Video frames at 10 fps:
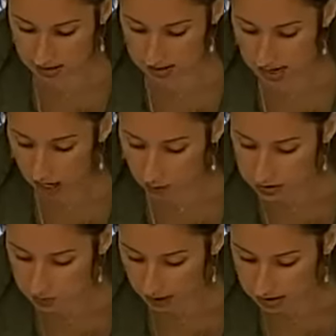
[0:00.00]
does not
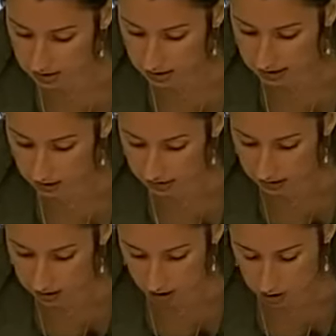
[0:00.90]
respond to the
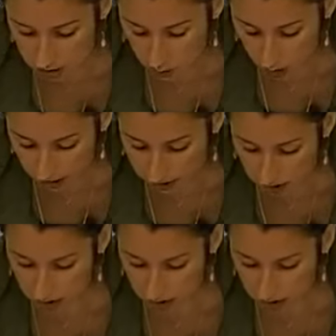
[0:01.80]
narrator touching the water.